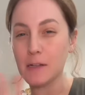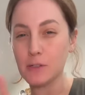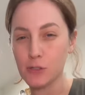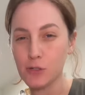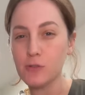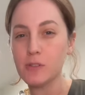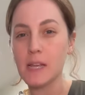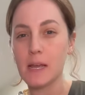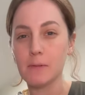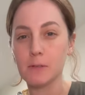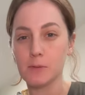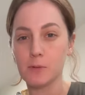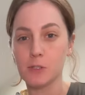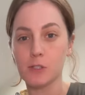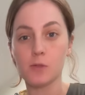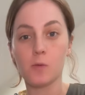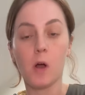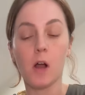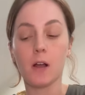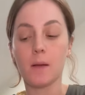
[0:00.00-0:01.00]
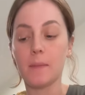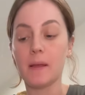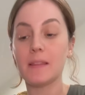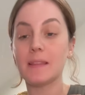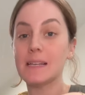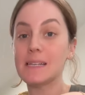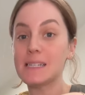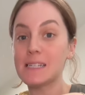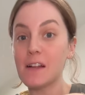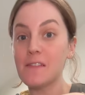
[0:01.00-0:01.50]
2 tablespoons of wakame.
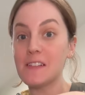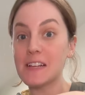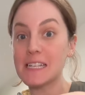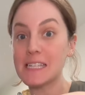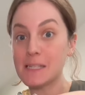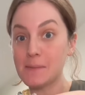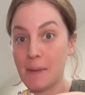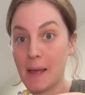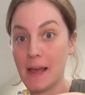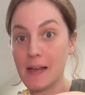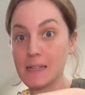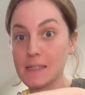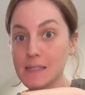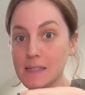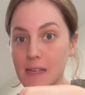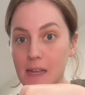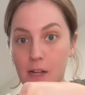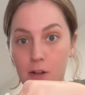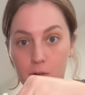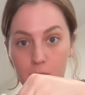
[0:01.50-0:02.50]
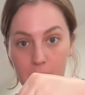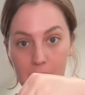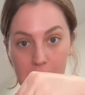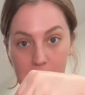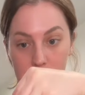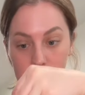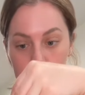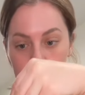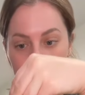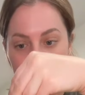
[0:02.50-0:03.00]
This stuff expands like
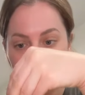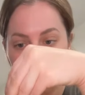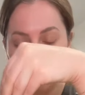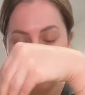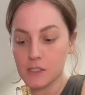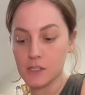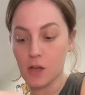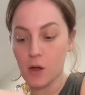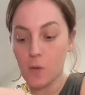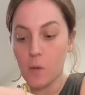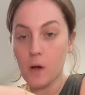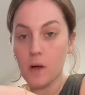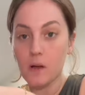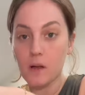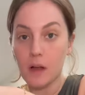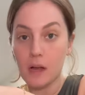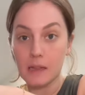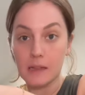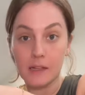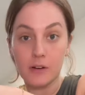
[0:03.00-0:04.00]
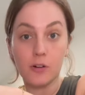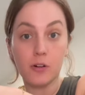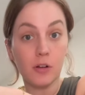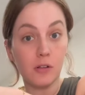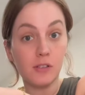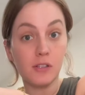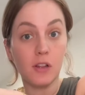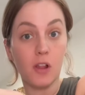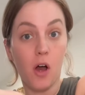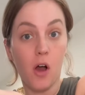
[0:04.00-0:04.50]
crazy, so a little
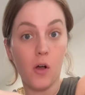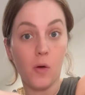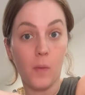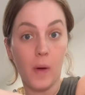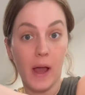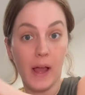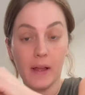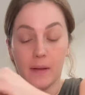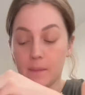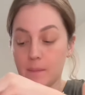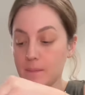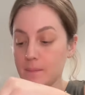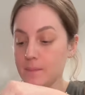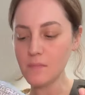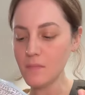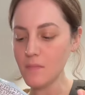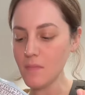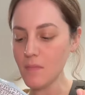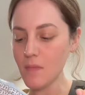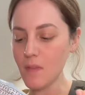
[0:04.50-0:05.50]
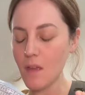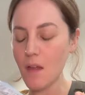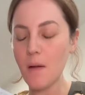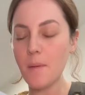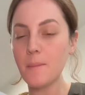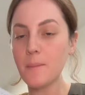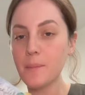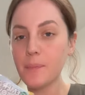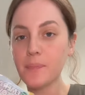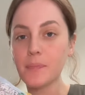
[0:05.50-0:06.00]
goes a long way.
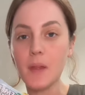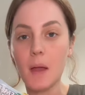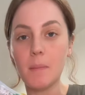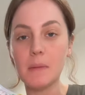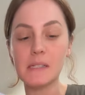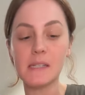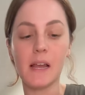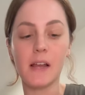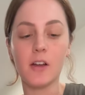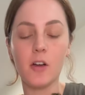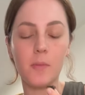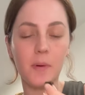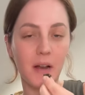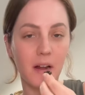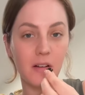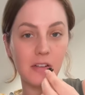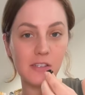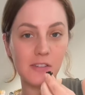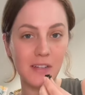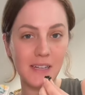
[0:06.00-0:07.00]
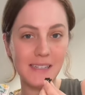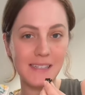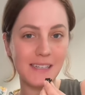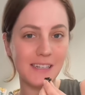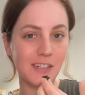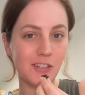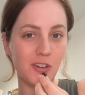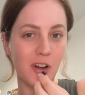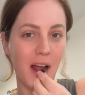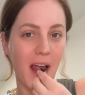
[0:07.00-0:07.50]
I'm a psycho, but I also like to eat
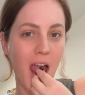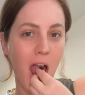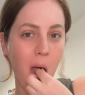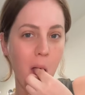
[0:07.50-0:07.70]
it dry.